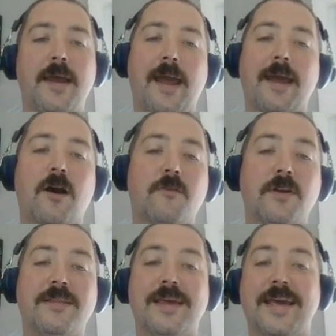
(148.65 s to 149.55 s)
and
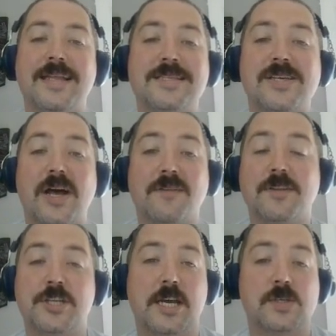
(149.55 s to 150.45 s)
covering the inside of
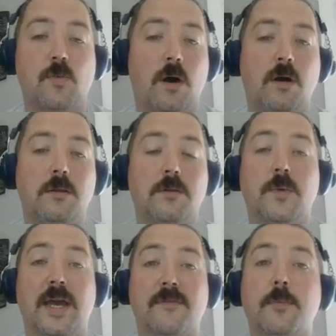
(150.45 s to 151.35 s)
the chest wall,
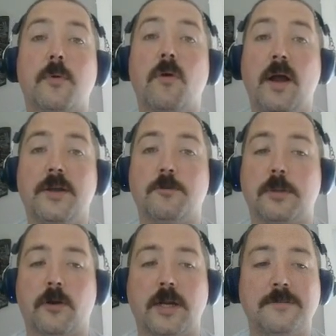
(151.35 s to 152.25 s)
we have a parietal
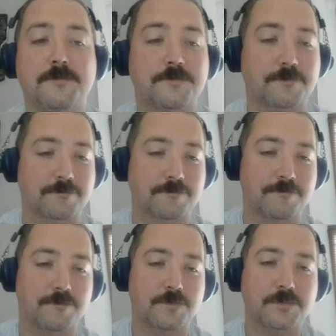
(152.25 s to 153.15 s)
pleura.
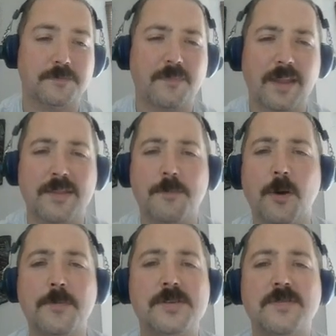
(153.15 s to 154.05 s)
The
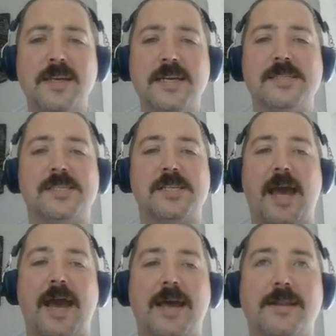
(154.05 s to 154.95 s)
purpose of these is
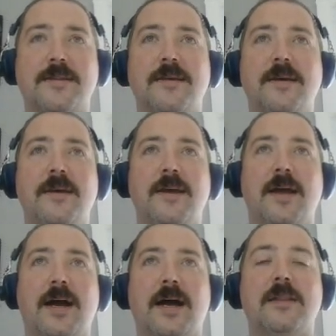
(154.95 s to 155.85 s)
to add
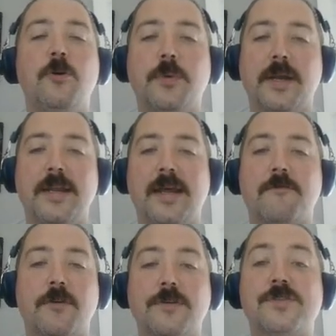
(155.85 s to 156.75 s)
a lubricant
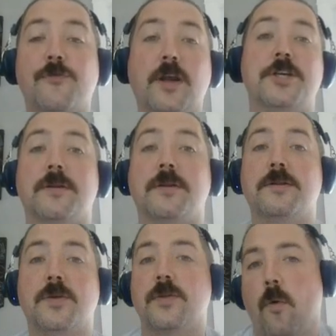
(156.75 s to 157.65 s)
and reduce friction,
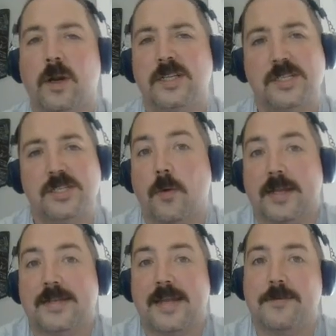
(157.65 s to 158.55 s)
so the organs don't
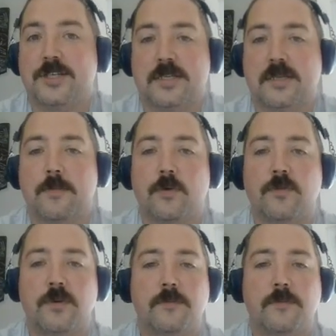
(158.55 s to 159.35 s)
get damaged as they move.